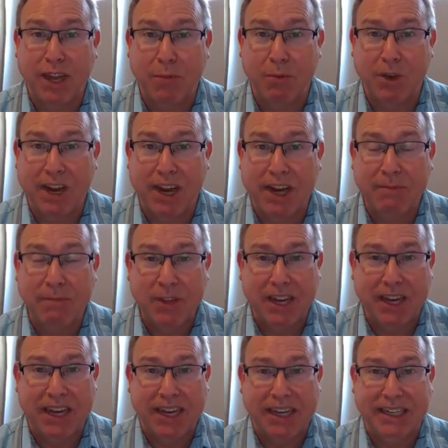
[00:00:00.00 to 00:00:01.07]
Labor Day
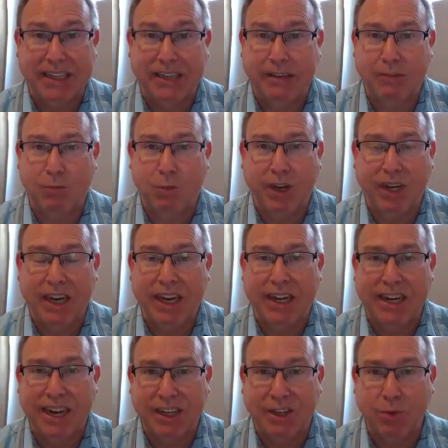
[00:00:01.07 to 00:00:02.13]

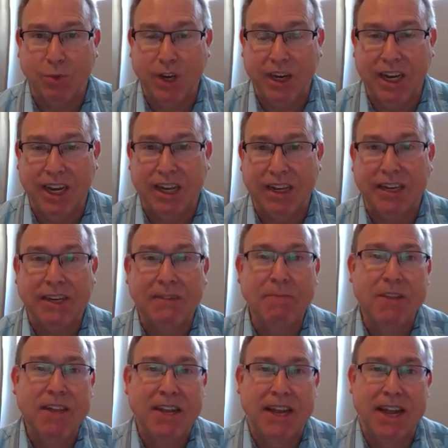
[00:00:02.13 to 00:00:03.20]
weekend, next weekend.
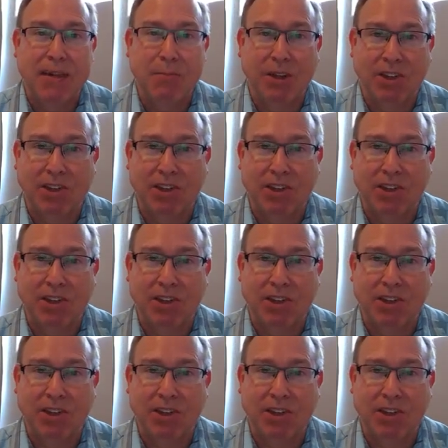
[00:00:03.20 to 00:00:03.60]
But